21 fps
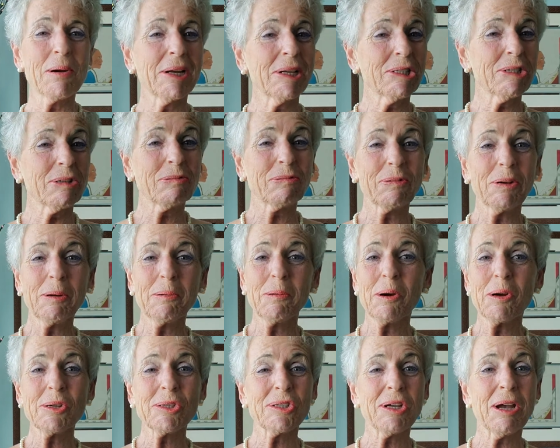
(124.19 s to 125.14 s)
It's a free
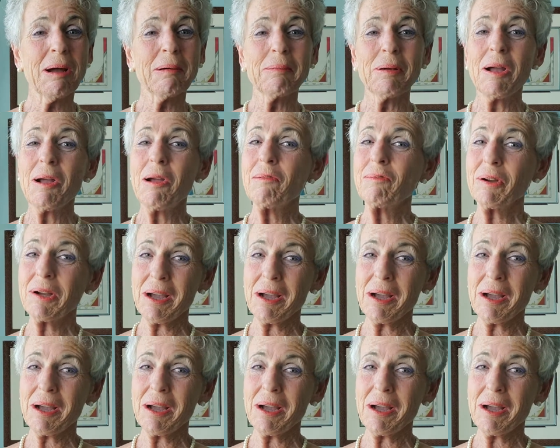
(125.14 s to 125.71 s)
workshop for